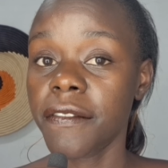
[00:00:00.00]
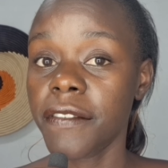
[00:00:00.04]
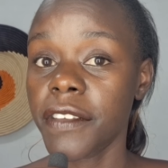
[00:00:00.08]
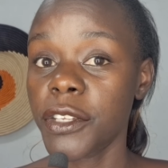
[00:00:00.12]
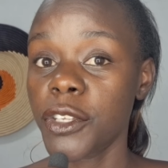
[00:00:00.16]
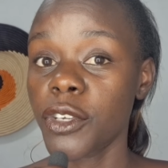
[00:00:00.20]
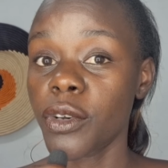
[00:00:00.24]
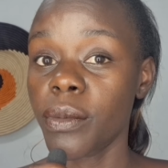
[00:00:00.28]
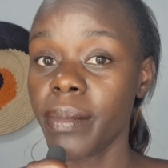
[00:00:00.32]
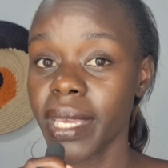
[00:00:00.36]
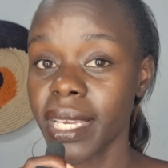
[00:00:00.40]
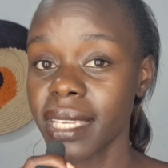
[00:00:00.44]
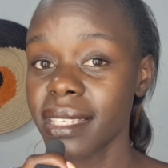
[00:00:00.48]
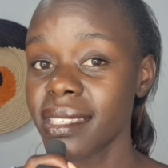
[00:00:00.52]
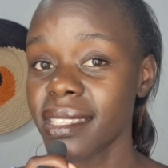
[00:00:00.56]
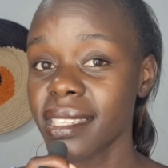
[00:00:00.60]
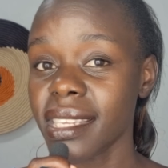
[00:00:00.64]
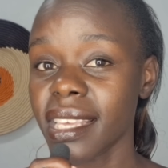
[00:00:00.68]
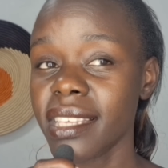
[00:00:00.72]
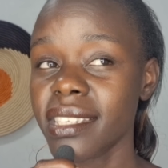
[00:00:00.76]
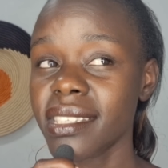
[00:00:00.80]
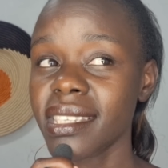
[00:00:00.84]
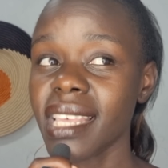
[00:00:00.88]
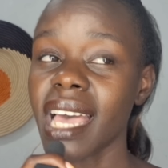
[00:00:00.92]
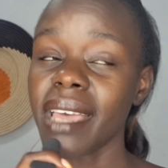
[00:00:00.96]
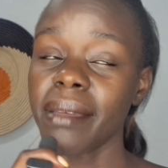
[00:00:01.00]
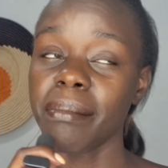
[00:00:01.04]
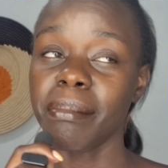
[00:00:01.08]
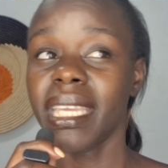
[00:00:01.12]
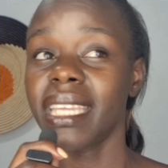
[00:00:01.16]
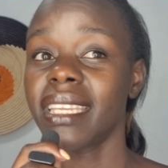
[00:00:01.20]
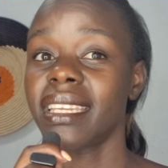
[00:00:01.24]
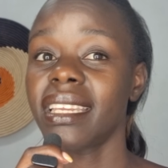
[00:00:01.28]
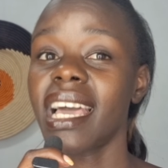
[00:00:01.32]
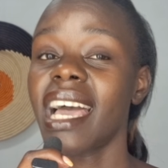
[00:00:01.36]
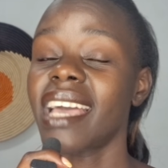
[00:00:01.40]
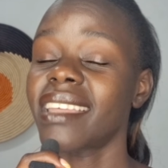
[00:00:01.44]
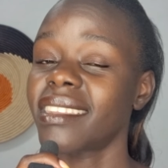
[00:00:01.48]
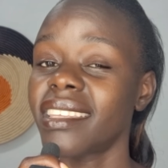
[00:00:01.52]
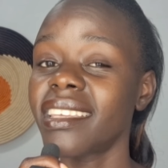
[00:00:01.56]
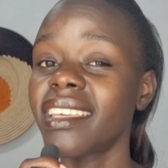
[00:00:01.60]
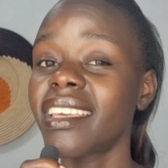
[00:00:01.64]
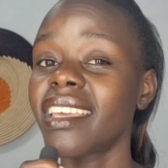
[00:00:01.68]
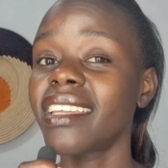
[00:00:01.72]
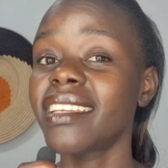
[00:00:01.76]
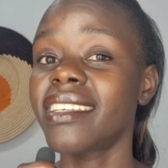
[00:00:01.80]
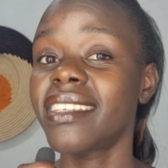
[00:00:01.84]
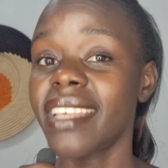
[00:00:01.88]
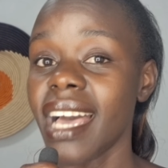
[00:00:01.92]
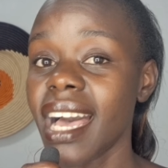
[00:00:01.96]
the video makes sense? I mean, I
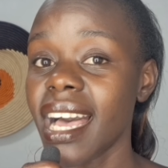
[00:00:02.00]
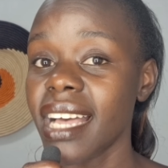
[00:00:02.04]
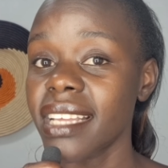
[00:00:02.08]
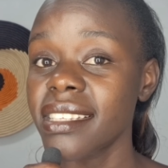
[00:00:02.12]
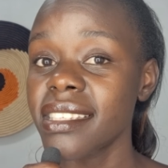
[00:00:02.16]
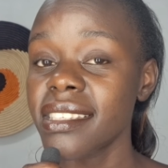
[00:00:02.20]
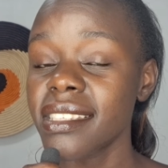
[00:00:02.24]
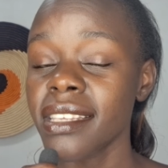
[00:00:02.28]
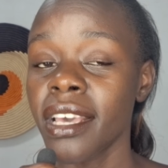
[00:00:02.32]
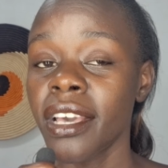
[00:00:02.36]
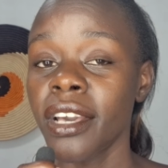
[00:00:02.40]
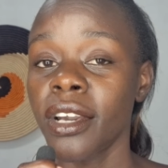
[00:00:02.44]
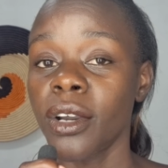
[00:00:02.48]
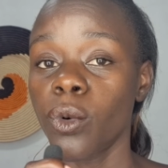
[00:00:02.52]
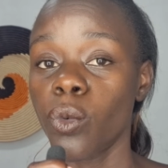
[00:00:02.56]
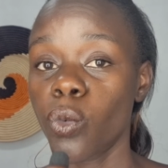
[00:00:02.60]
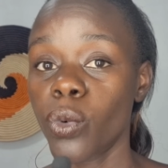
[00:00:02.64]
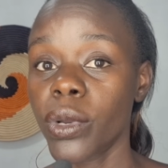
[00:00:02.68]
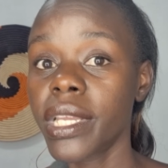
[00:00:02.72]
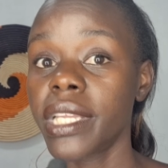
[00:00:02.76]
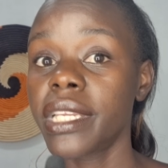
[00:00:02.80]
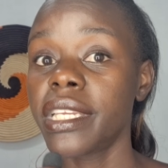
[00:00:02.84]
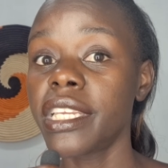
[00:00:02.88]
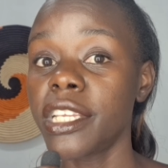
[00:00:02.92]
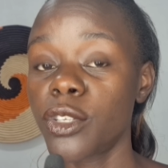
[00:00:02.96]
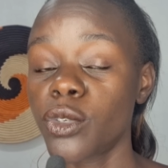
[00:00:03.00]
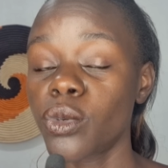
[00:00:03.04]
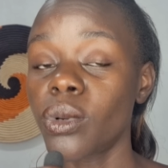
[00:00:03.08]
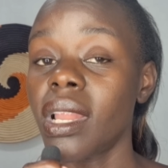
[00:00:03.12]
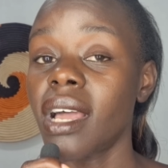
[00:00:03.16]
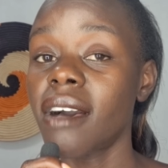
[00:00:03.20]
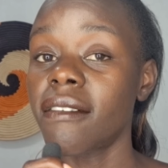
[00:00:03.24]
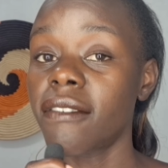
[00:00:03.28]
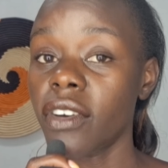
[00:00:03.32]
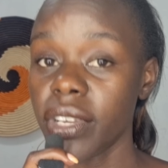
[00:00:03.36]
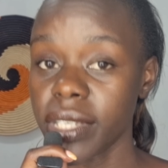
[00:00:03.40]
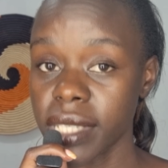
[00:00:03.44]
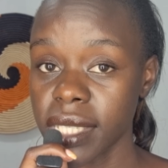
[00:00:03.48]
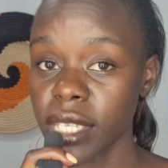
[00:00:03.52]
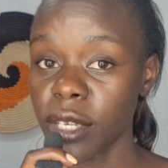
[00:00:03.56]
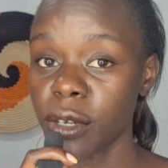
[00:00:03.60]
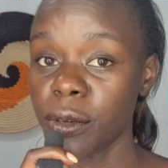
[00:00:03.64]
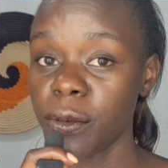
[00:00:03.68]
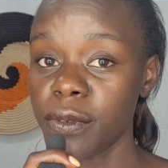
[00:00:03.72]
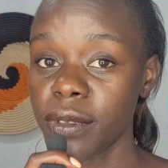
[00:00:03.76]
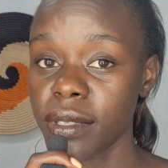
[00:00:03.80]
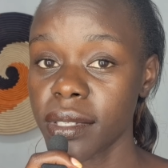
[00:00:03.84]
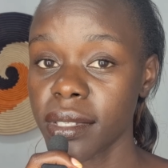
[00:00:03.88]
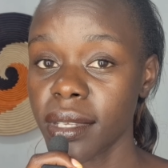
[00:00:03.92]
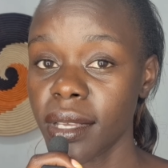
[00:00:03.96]
think it does. We need to love
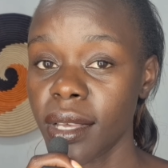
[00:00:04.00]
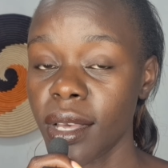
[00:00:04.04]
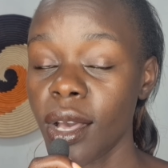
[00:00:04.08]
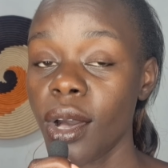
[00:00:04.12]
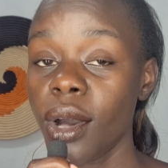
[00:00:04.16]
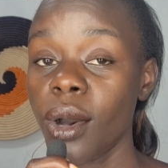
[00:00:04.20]
ourselves.